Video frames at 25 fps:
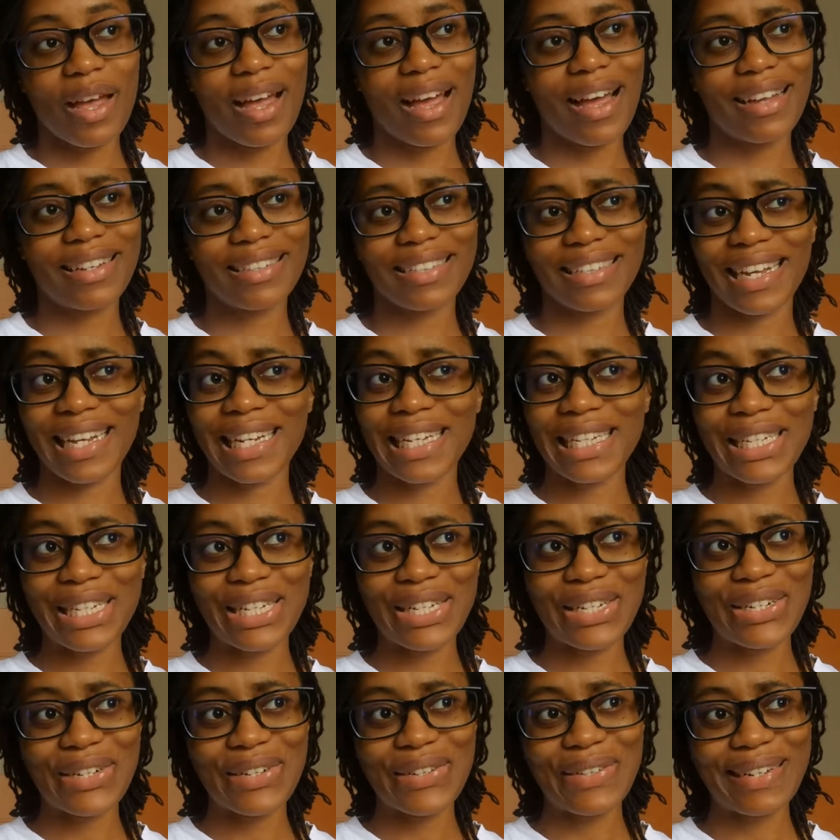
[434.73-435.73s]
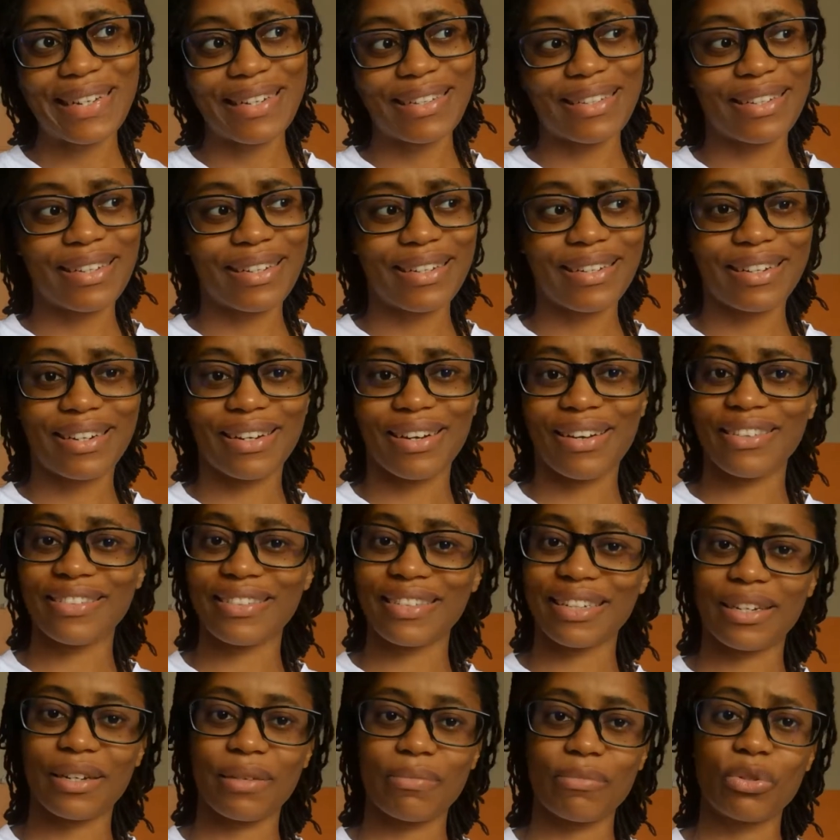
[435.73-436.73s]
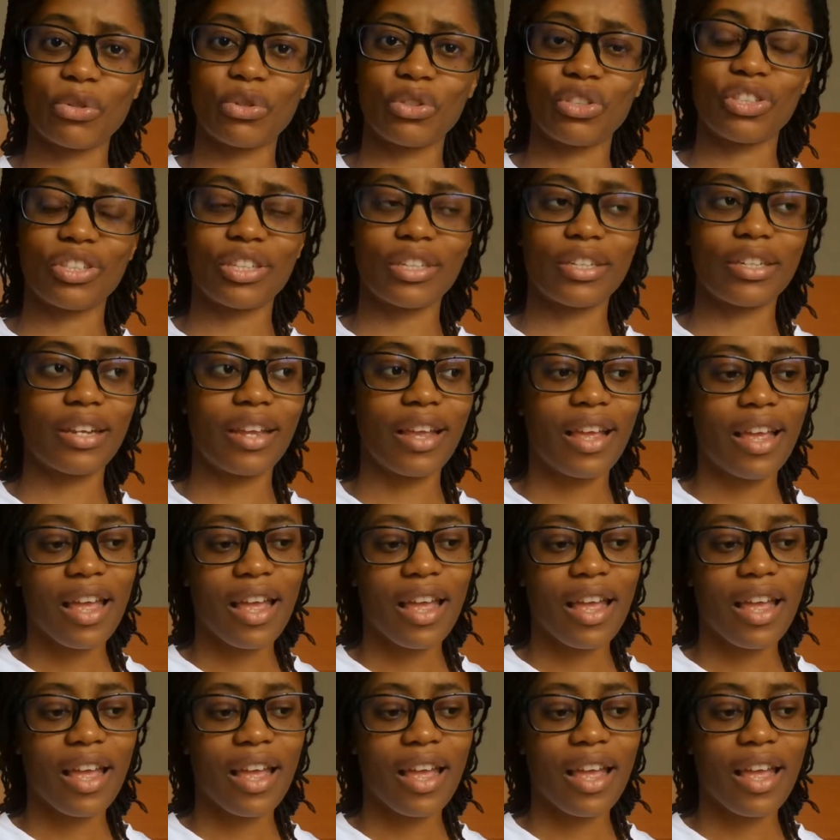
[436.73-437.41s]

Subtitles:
I was like, no, that's going to cause a commotion.